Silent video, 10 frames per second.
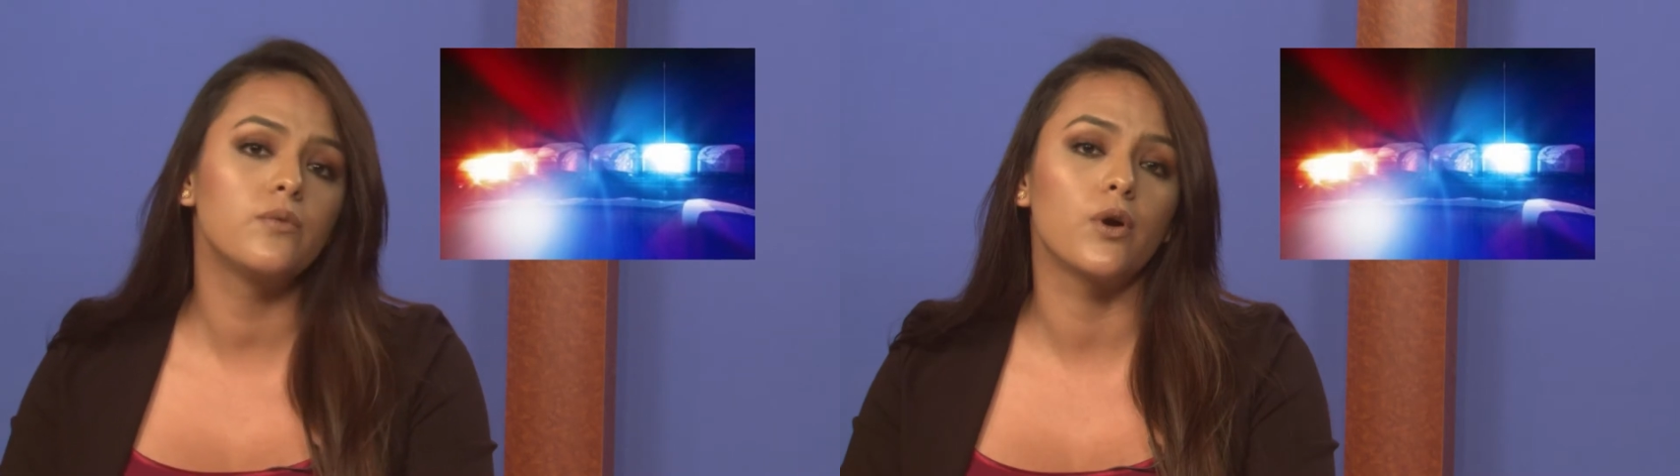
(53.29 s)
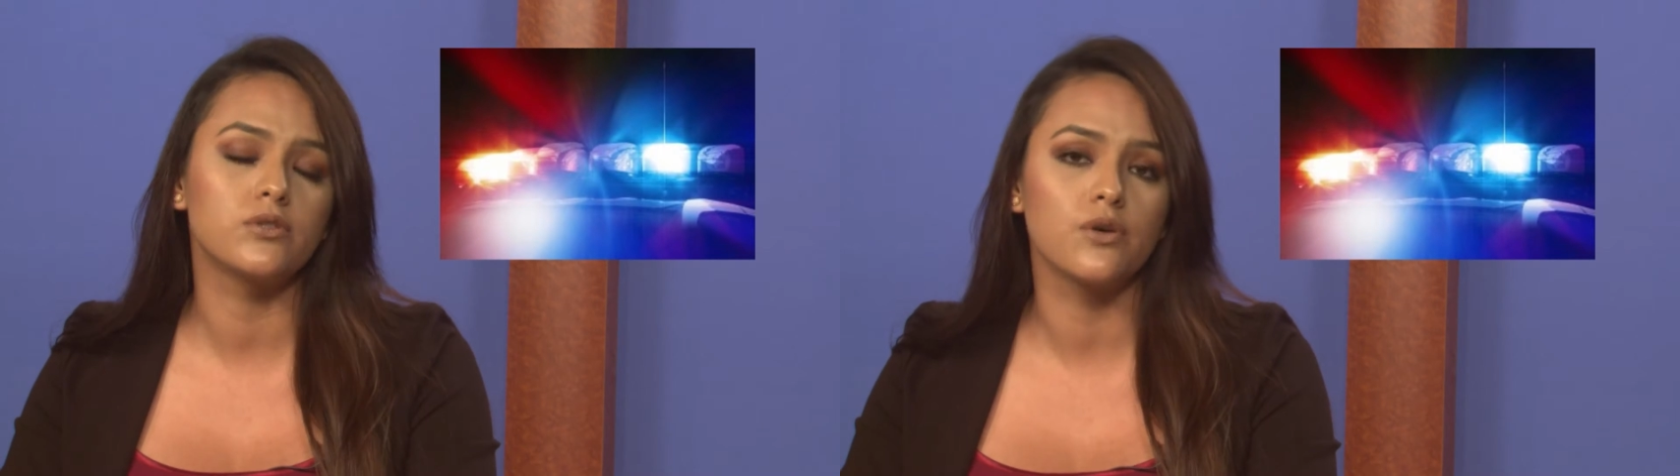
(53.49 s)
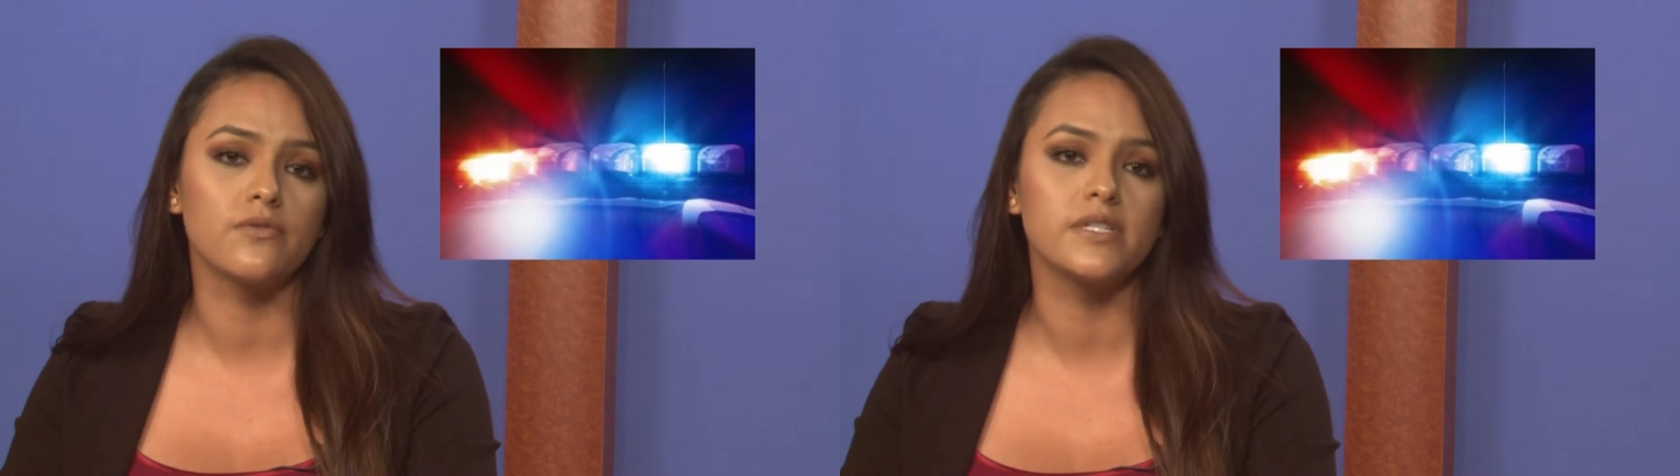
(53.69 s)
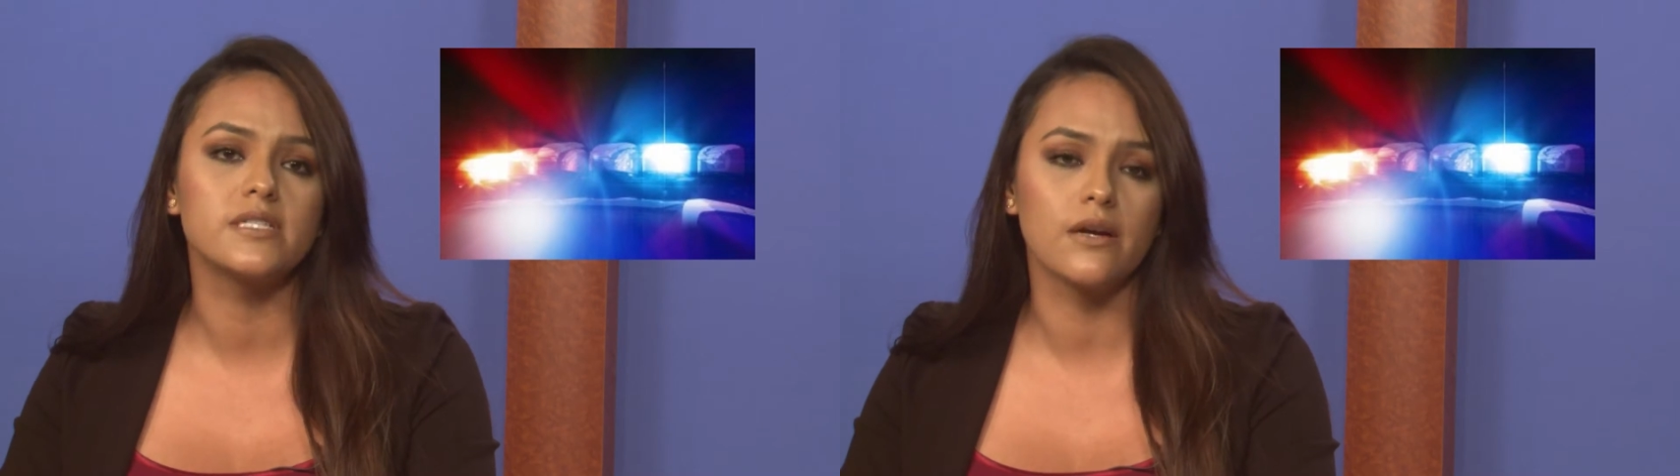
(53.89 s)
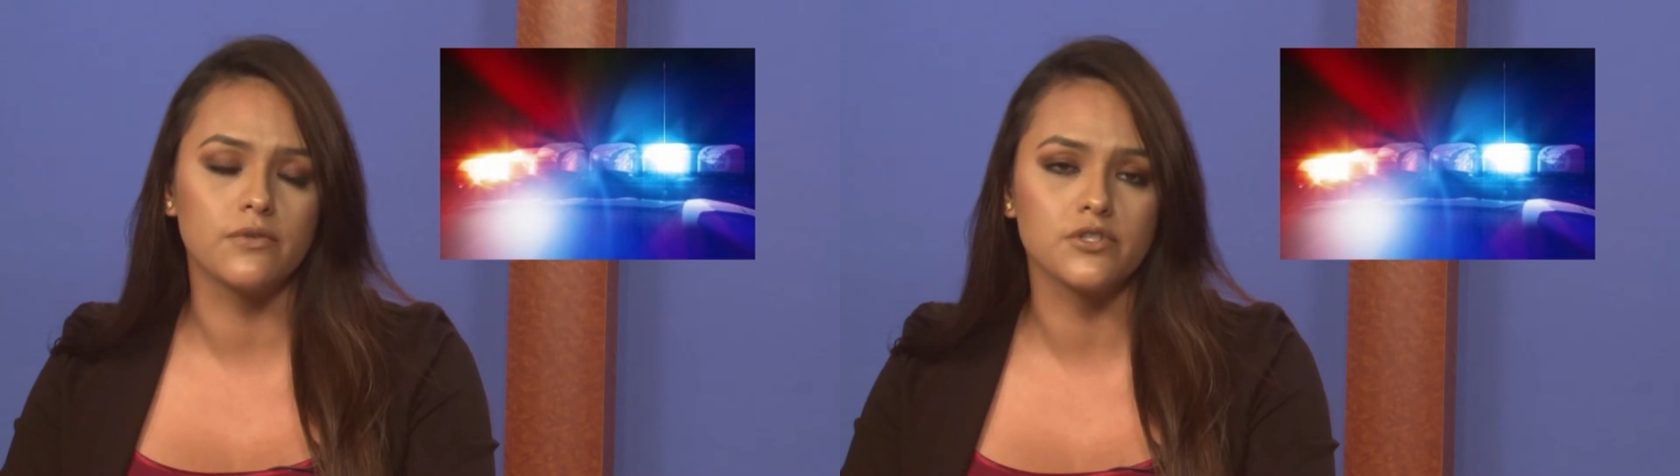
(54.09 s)
rolled over
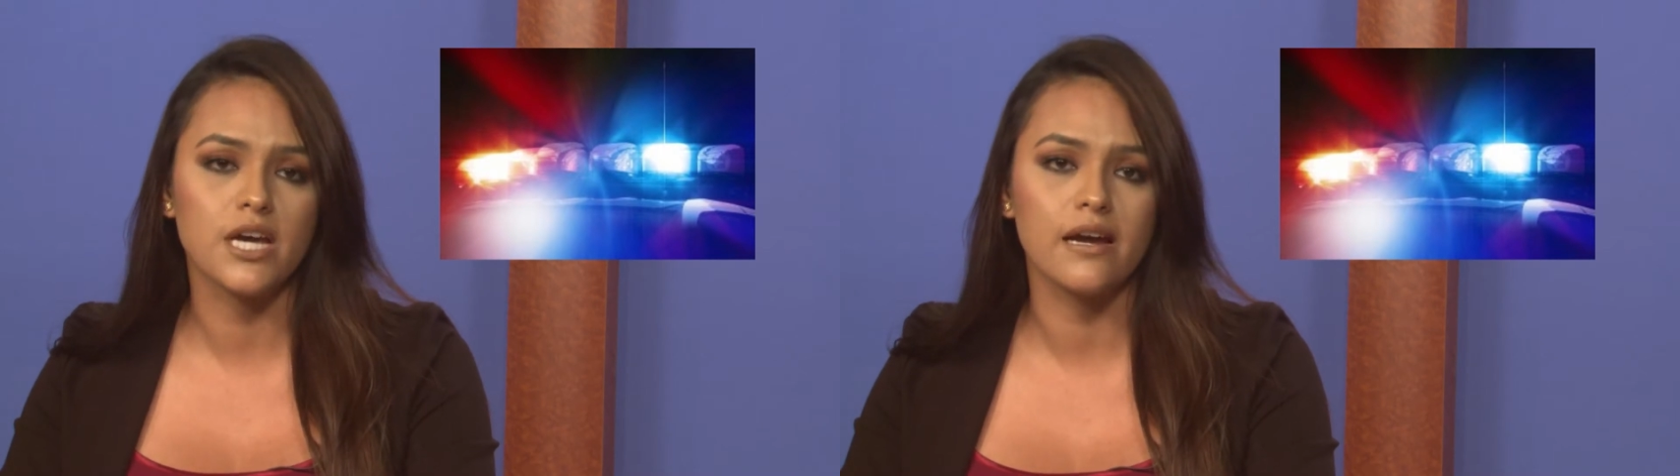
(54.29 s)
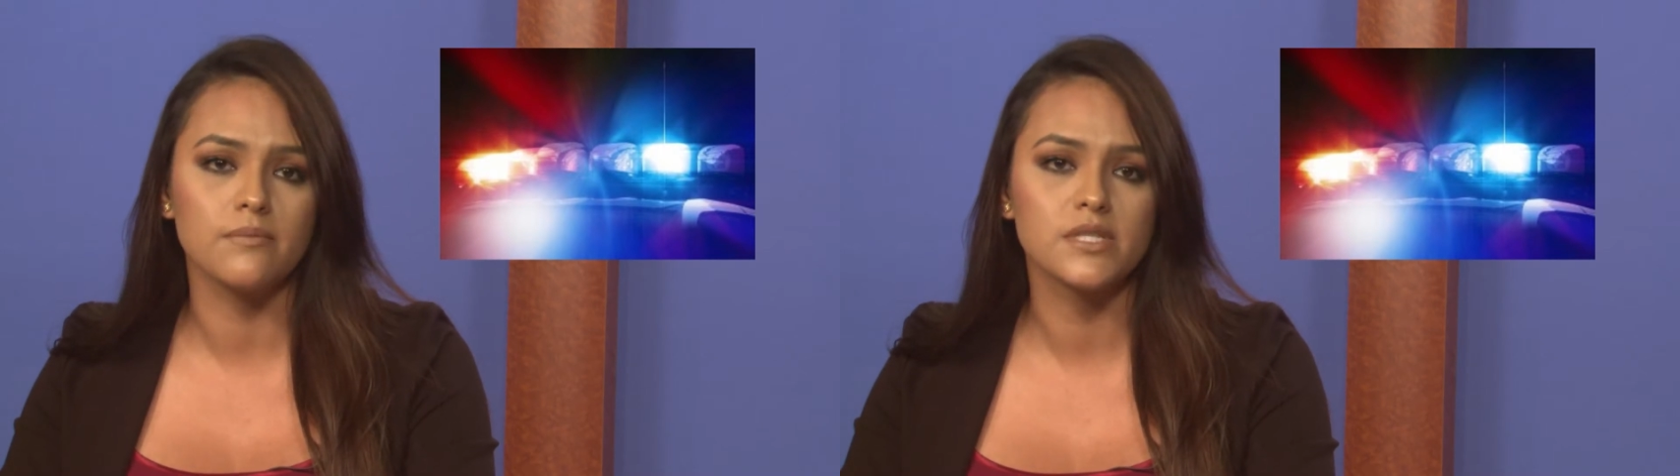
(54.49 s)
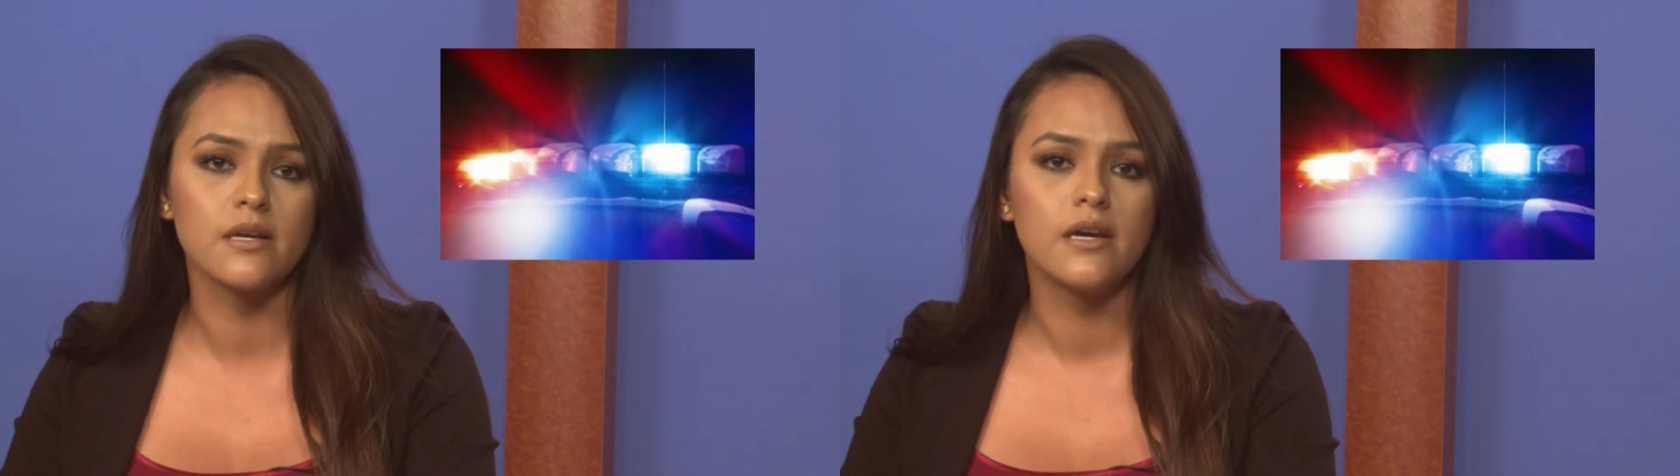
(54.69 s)
several times.